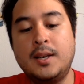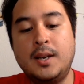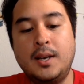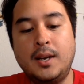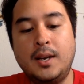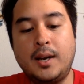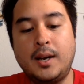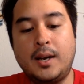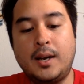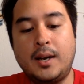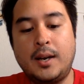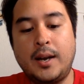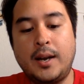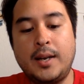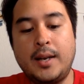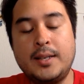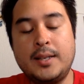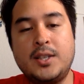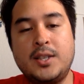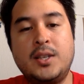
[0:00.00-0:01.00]
and
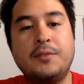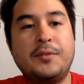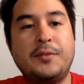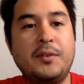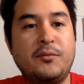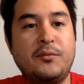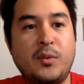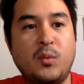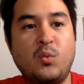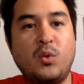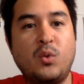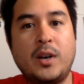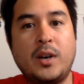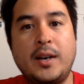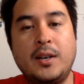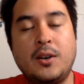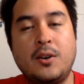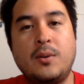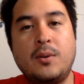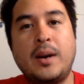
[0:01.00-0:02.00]
it's different from what I
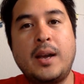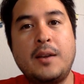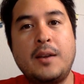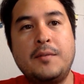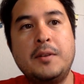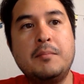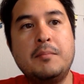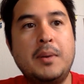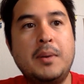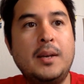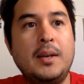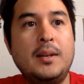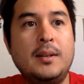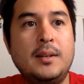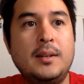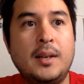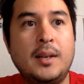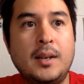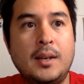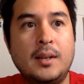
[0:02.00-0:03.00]
know. I haven't been
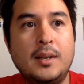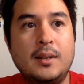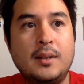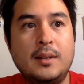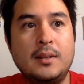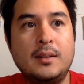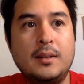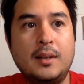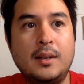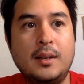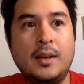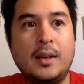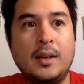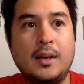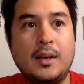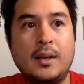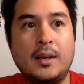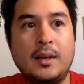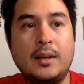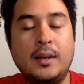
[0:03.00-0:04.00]
in
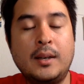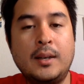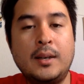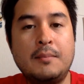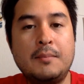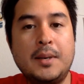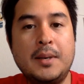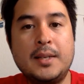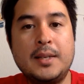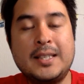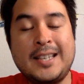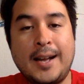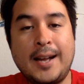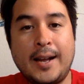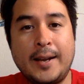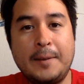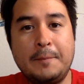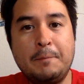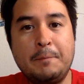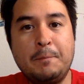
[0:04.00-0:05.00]
a bit of
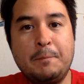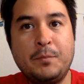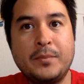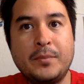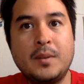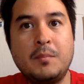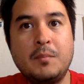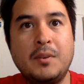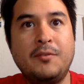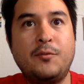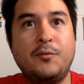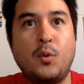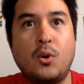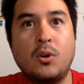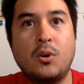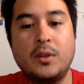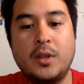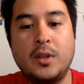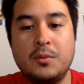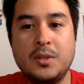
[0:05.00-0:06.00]
time. Before
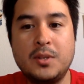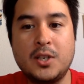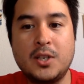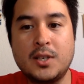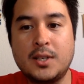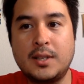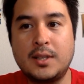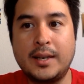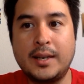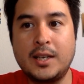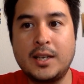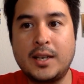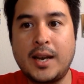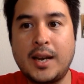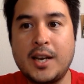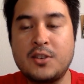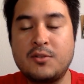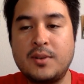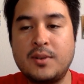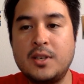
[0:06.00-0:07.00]
there was just like a
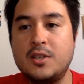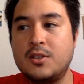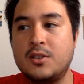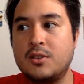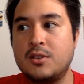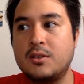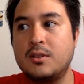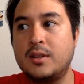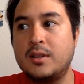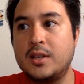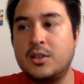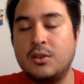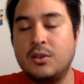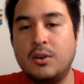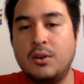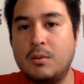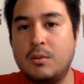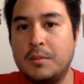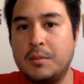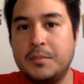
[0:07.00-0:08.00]
cash register that you
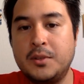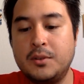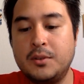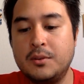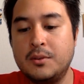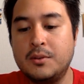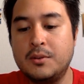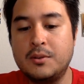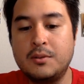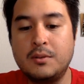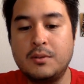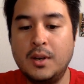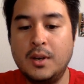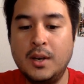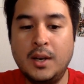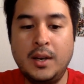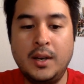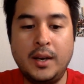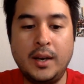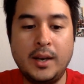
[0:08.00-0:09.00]
go up to,
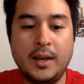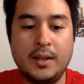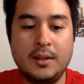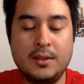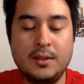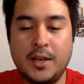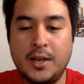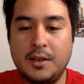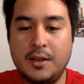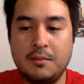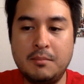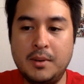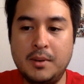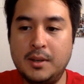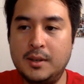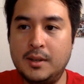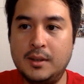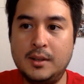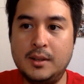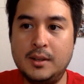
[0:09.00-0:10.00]
and you take your
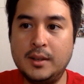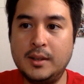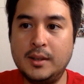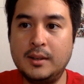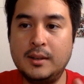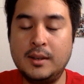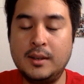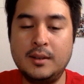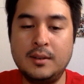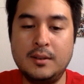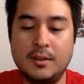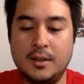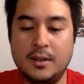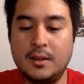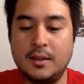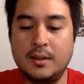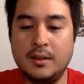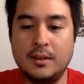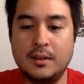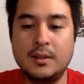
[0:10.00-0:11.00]
bill and you can
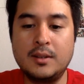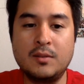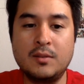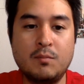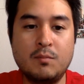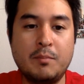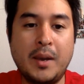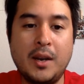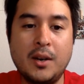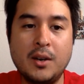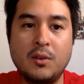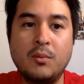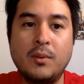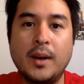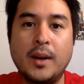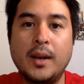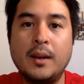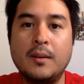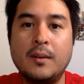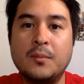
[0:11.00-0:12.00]
pay
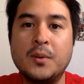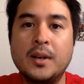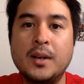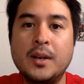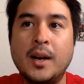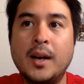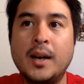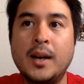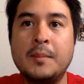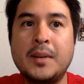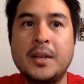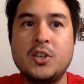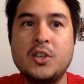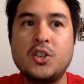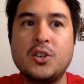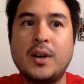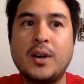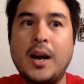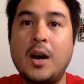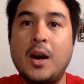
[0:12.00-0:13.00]
way and whatnot. I'm not
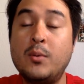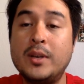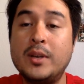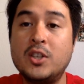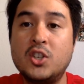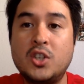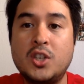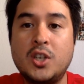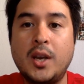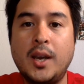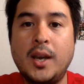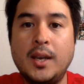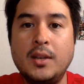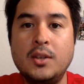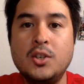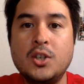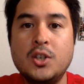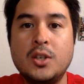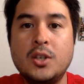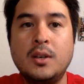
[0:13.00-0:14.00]
sure how it's
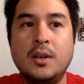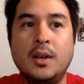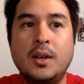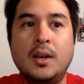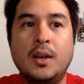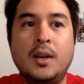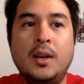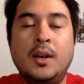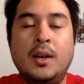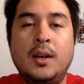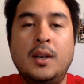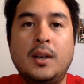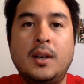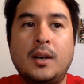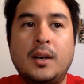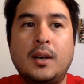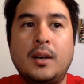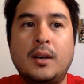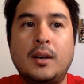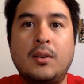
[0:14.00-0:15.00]
changed.
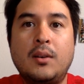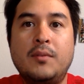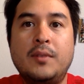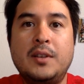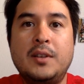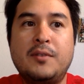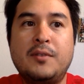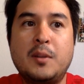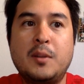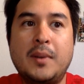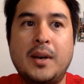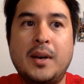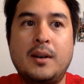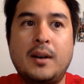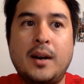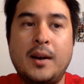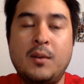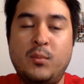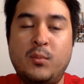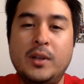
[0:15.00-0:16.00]
Hopefully for the better.
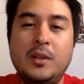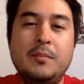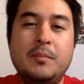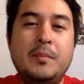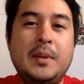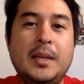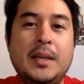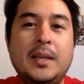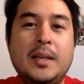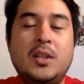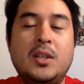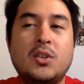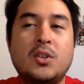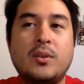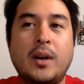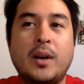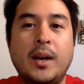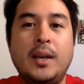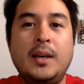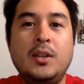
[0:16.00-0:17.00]
I will be
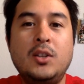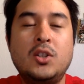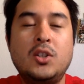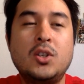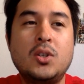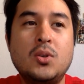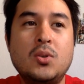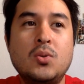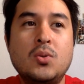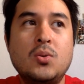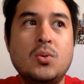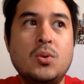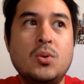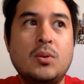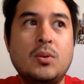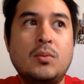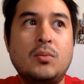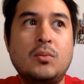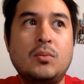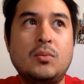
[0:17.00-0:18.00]
trying to
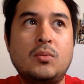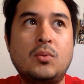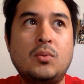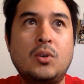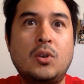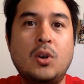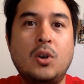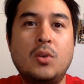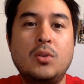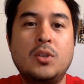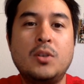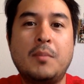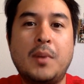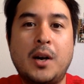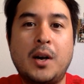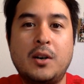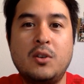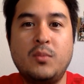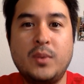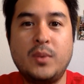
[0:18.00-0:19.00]
go
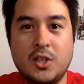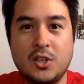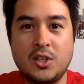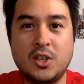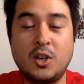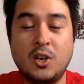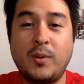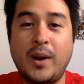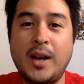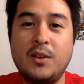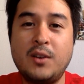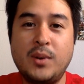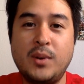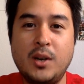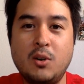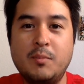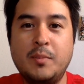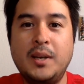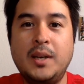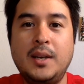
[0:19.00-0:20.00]
tomorrow, which is the grand
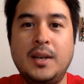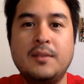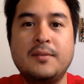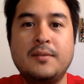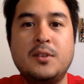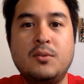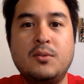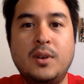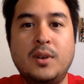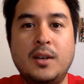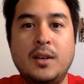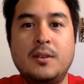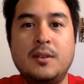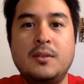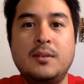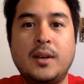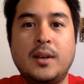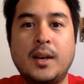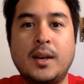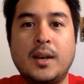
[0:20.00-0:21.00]
reopening of Suihiro,
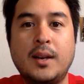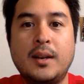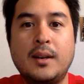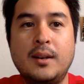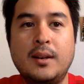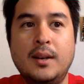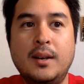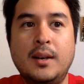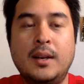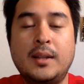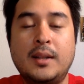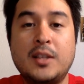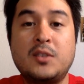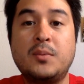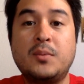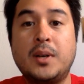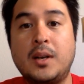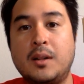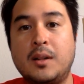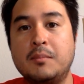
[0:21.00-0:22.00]
and that's
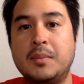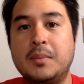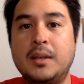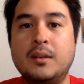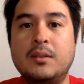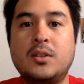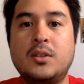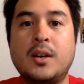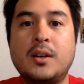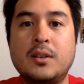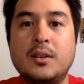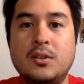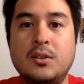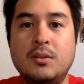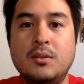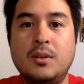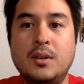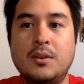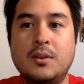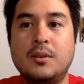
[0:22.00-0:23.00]
when I'll be talking to
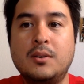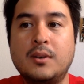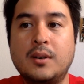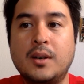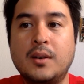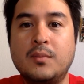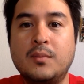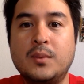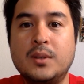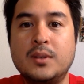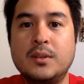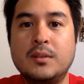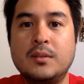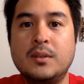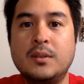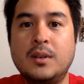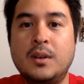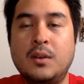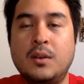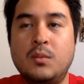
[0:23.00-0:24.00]
the owner, and
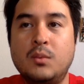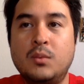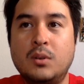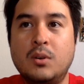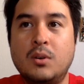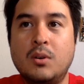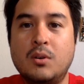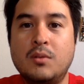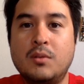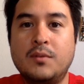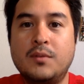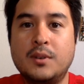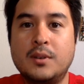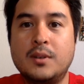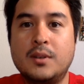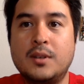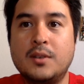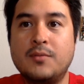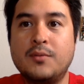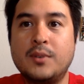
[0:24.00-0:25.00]
we'll go over
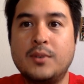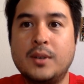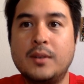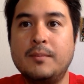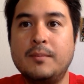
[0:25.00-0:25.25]
different